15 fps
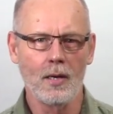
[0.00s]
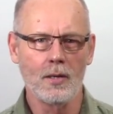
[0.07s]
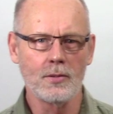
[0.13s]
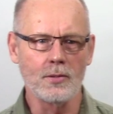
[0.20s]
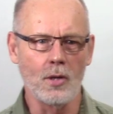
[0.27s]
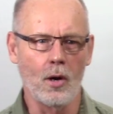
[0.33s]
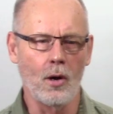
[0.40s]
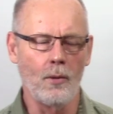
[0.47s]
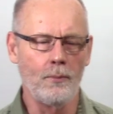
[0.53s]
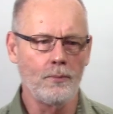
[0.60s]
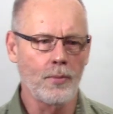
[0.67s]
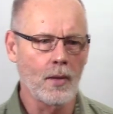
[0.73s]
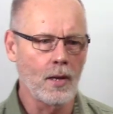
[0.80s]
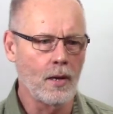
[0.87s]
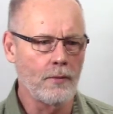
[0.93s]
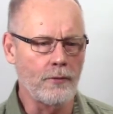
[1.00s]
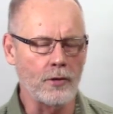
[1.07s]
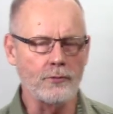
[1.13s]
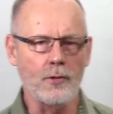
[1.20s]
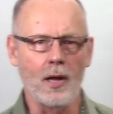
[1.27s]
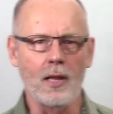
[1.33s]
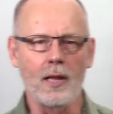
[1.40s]
So,
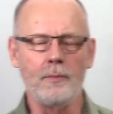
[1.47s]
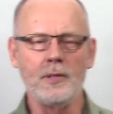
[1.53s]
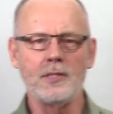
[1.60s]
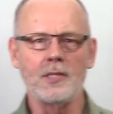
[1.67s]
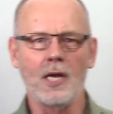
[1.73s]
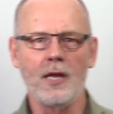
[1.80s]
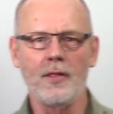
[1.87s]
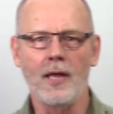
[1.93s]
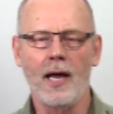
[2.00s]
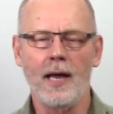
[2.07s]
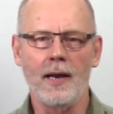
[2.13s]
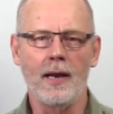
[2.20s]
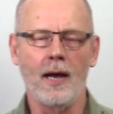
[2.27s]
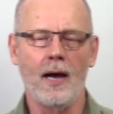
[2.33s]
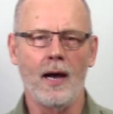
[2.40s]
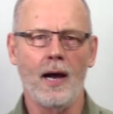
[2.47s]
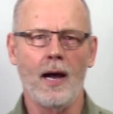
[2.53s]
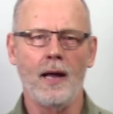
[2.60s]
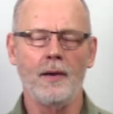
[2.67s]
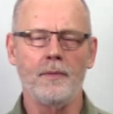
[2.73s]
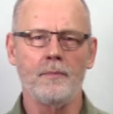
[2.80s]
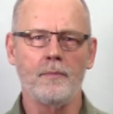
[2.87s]
first of all, let me say that uh,
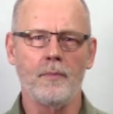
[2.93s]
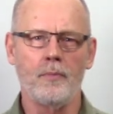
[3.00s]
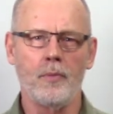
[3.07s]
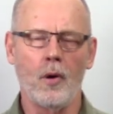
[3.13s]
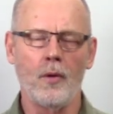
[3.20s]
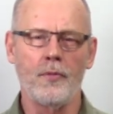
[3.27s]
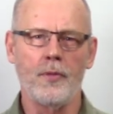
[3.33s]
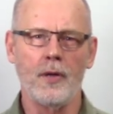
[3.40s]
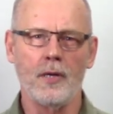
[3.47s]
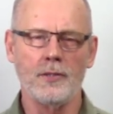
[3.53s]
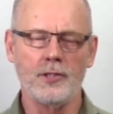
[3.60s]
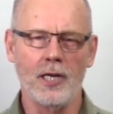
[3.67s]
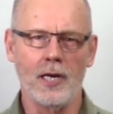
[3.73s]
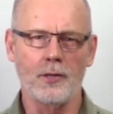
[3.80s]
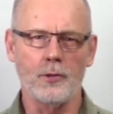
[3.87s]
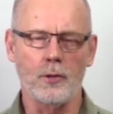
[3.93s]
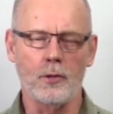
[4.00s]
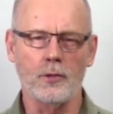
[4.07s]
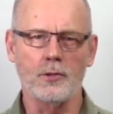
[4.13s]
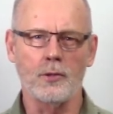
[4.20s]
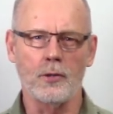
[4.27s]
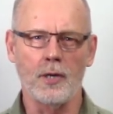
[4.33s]
on both uh,
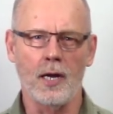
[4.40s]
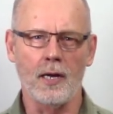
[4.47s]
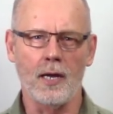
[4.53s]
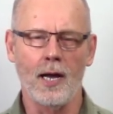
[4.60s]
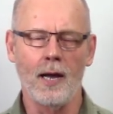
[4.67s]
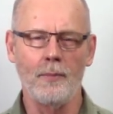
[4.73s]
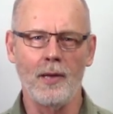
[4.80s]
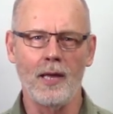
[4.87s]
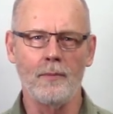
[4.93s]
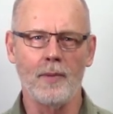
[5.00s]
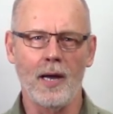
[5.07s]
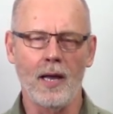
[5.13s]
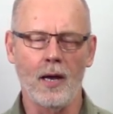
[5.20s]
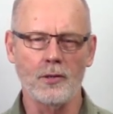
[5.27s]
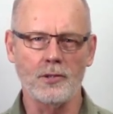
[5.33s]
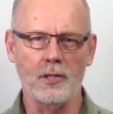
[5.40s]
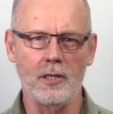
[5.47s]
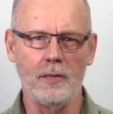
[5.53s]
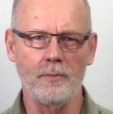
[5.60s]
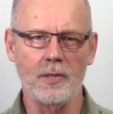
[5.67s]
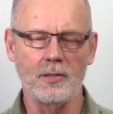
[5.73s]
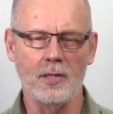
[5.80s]
janitorialstore.com and
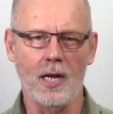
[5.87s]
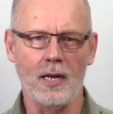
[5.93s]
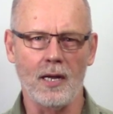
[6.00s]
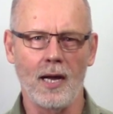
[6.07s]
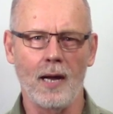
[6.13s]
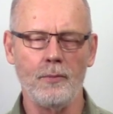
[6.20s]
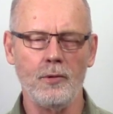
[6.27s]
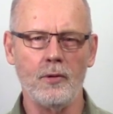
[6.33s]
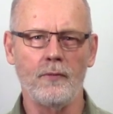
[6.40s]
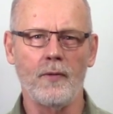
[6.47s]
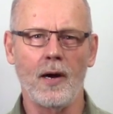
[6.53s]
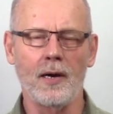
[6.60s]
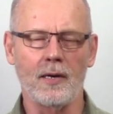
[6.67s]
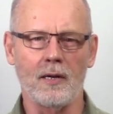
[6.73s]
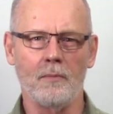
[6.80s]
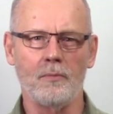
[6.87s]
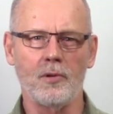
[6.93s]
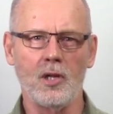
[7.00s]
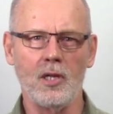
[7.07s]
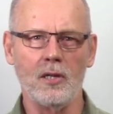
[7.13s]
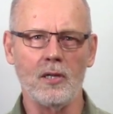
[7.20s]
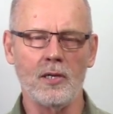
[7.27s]
myhousecleaningbiz.com, you'll find a
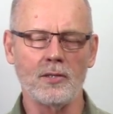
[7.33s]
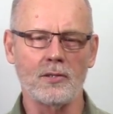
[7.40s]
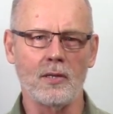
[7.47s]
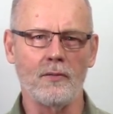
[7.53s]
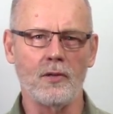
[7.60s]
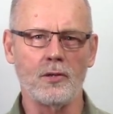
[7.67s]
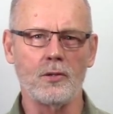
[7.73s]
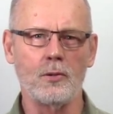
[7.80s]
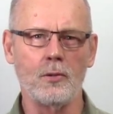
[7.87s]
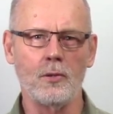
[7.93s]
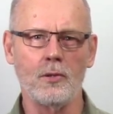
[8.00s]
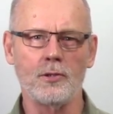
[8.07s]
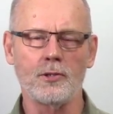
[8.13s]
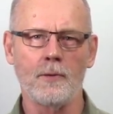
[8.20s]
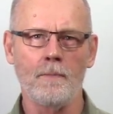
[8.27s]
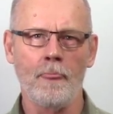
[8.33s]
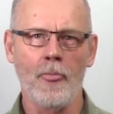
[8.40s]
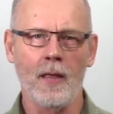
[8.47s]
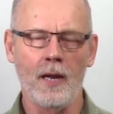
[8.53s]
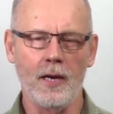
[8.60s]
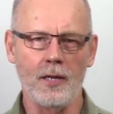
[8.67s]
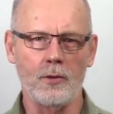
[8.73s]
complete list of the tools
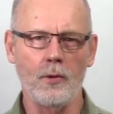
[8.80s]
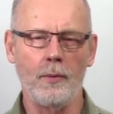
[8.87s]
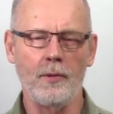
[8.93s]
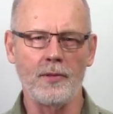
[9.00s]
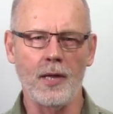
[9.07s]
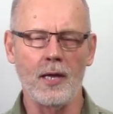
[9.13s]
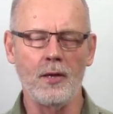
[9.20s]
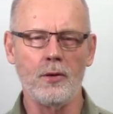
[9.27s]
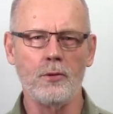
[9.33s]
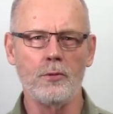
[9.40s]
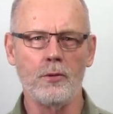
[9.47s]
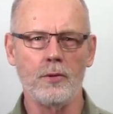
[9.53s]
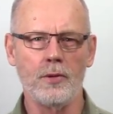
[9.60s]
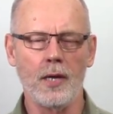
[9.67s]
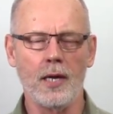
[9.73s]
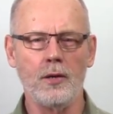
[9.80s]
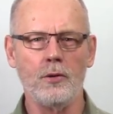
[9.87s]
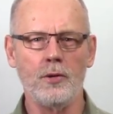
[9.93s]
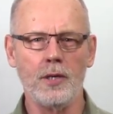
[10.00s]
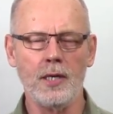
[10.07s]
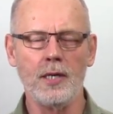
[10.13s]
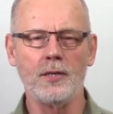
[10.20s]
and equipment that you that you
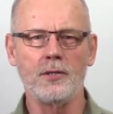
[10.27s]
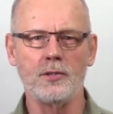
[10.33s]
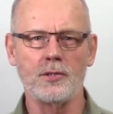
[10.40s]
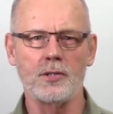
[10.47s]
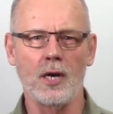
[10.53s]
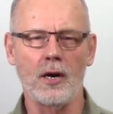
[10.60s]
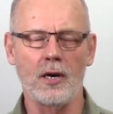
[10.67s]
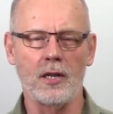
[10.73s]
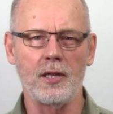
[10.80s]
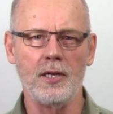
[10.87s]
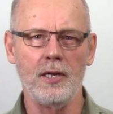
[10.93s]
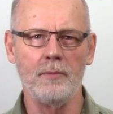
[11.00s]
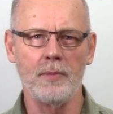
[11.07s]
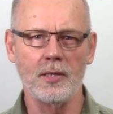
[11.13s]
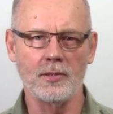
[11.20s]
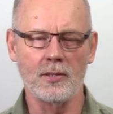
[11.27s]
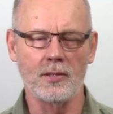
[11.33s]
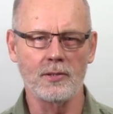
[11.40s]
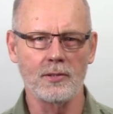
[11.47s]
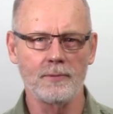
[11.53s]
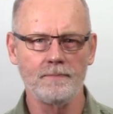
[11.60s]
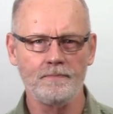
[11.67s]
need to start a cleaning business.